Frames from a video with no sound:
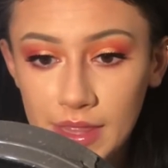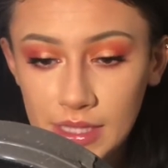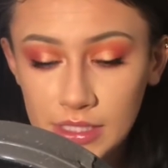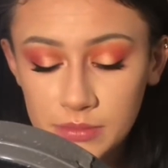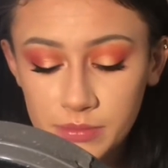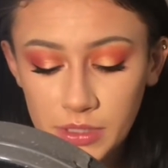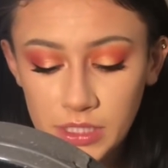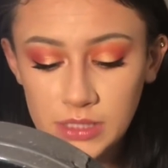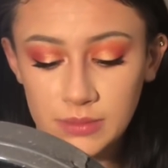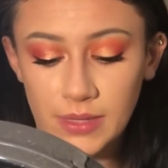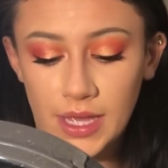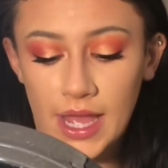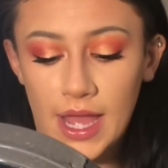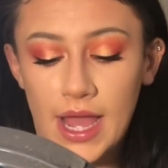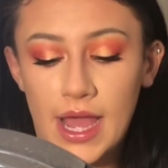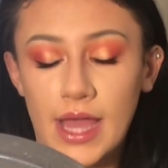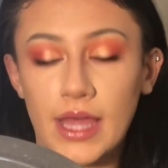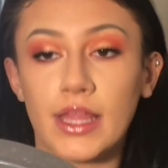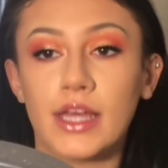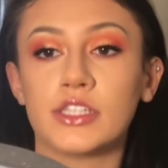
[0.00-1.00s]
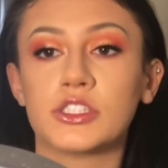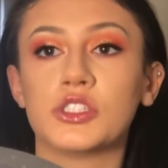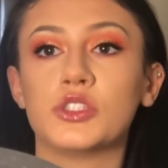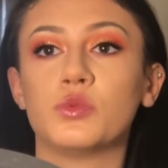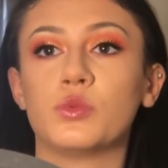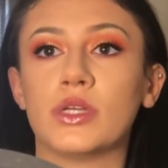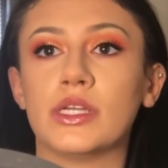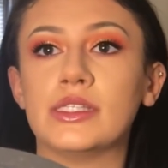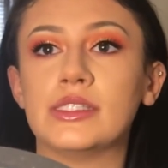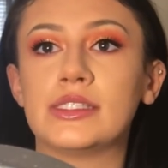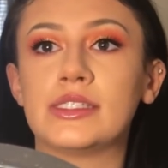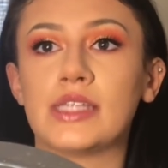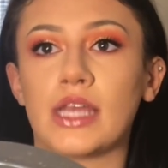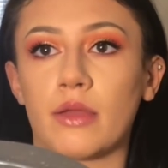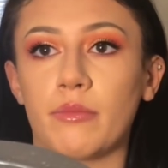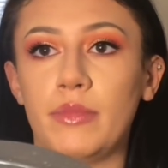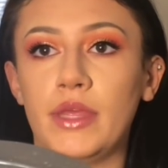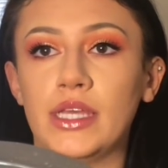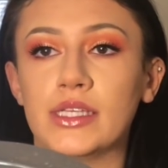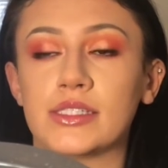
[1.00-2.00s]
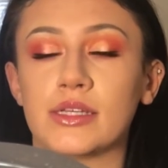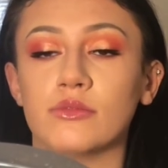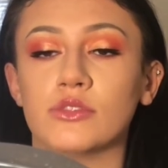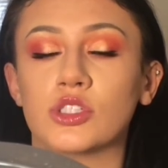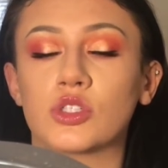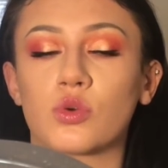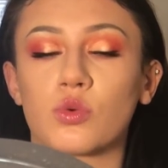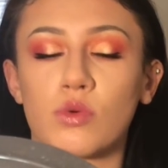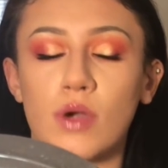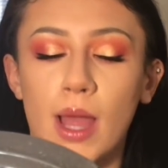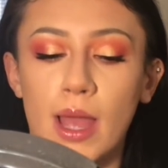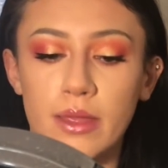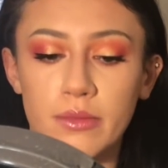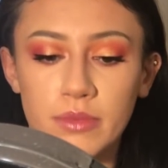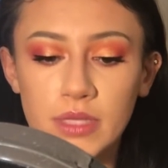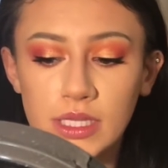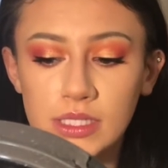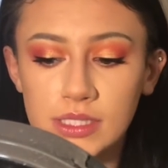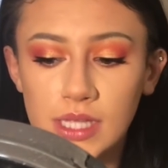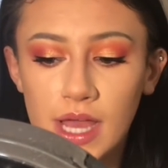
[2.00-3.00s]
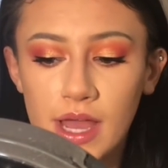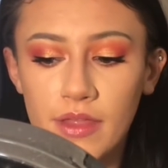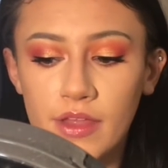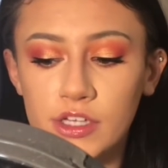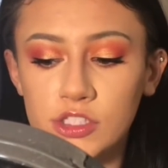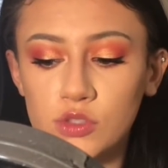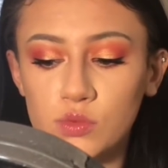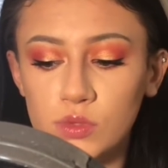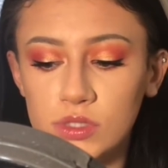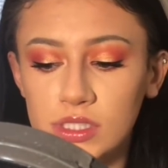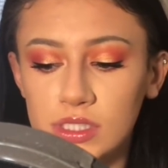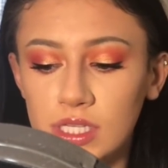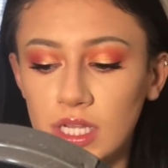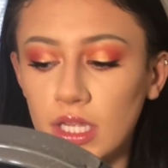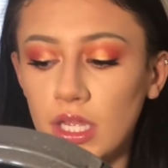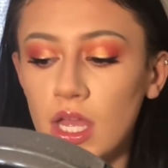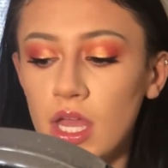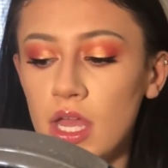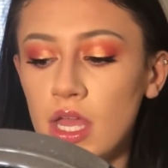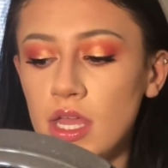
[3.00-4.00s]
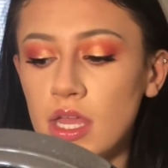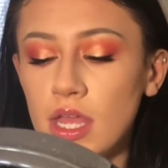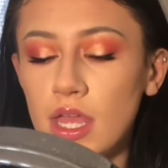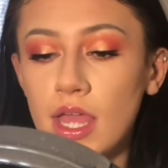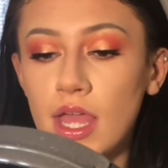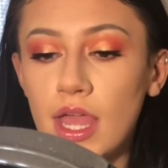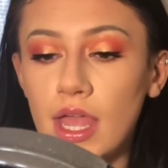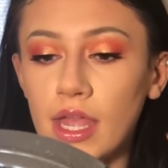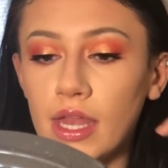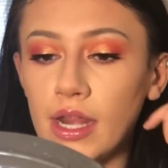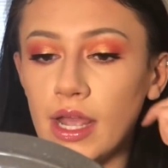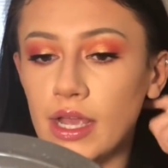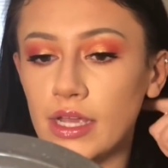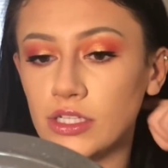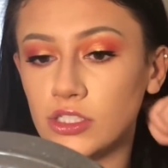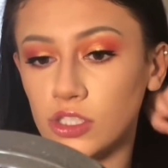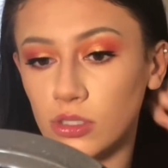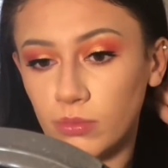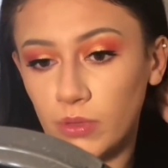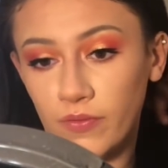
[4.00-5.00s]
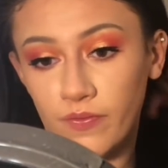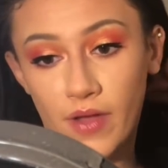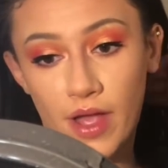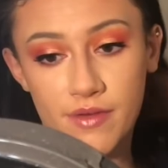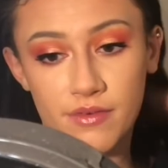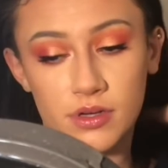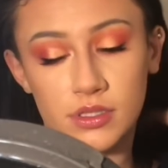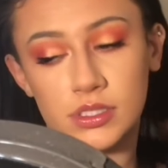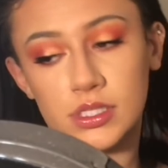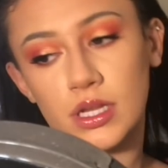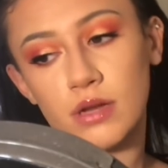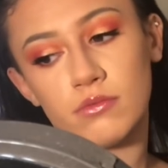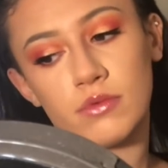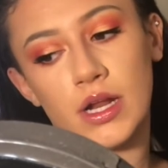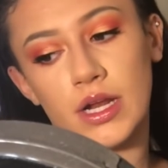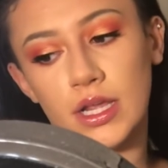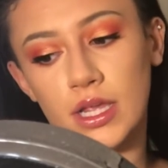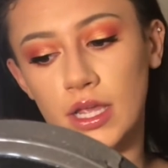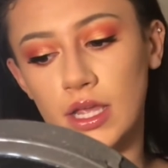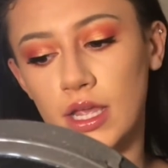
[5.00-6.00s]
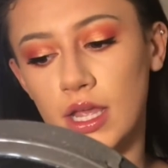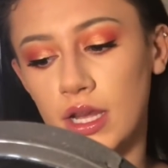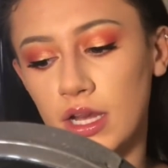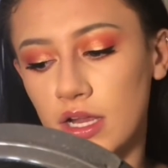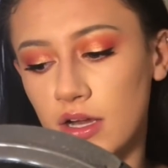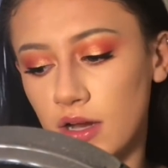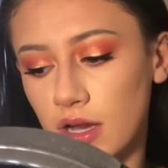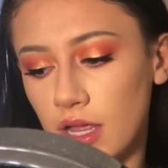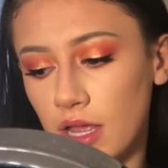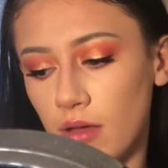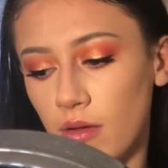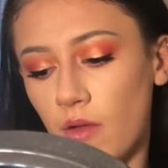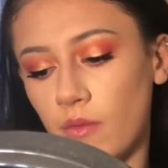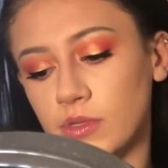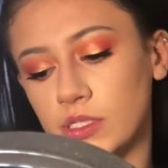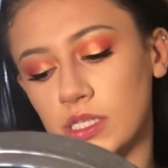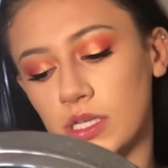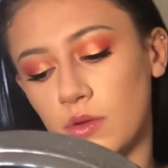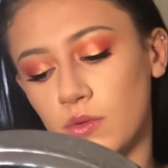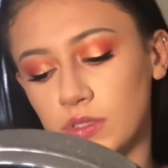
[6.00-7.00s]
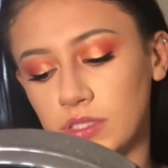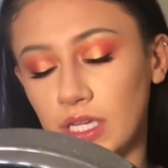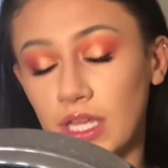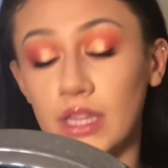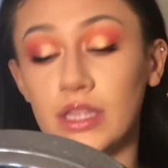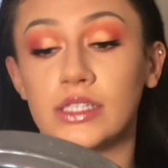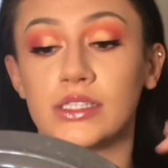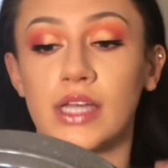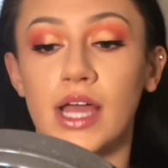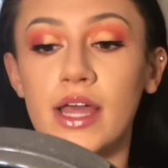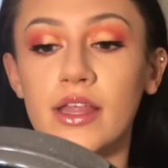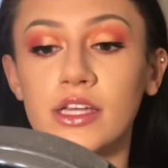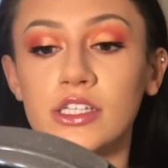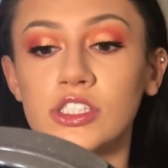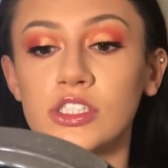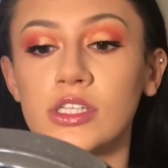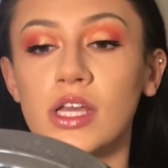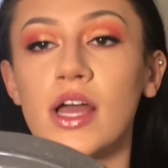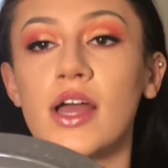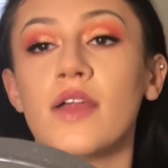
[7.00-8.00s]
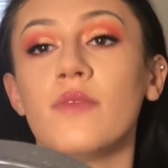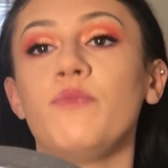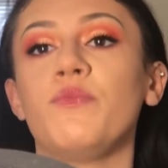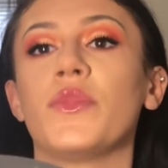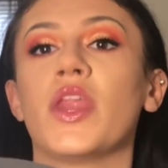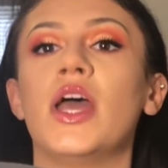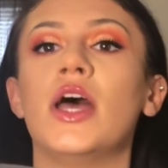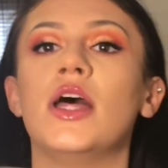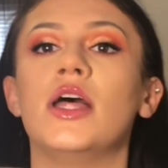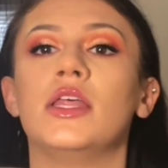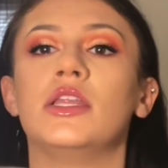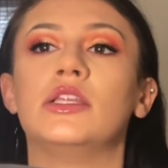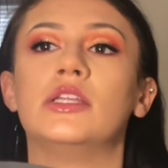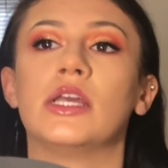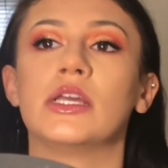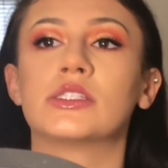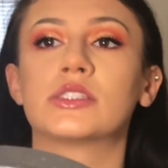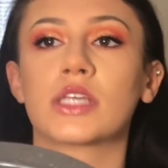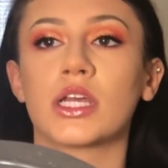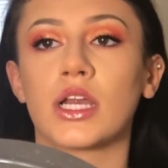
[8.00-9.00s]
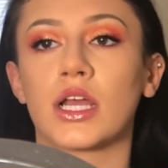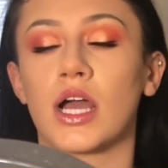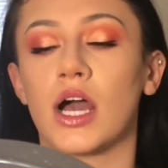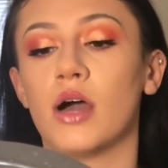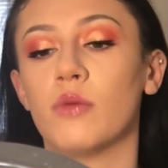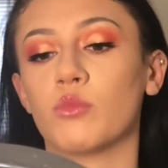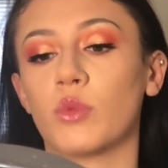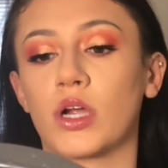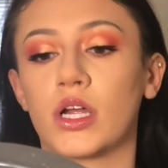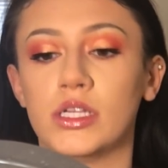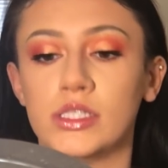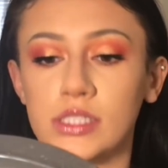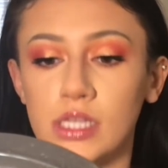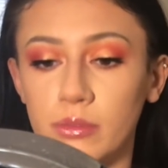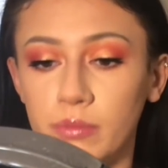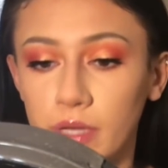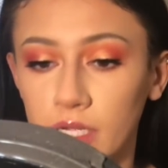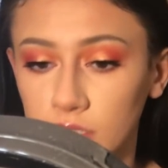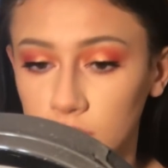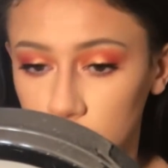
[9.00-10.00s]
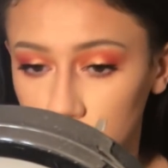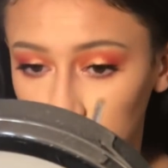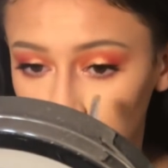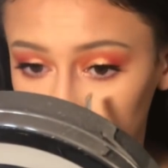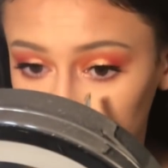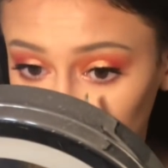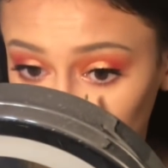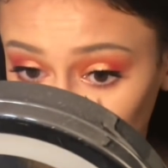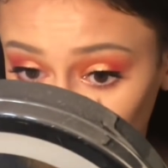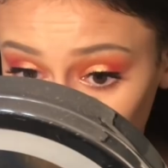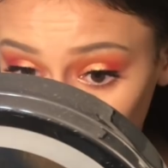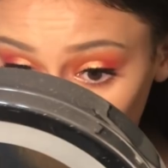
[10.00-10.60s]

and that's because my eyelashes wouldn't stick because I was crying because the eyelashes wouldn't stick, and it took me 5 hours to get ready, and here I am. I'm just like, once I get these eyelashes on, the date's gonna come, we're gonna take pictures, it's gonna be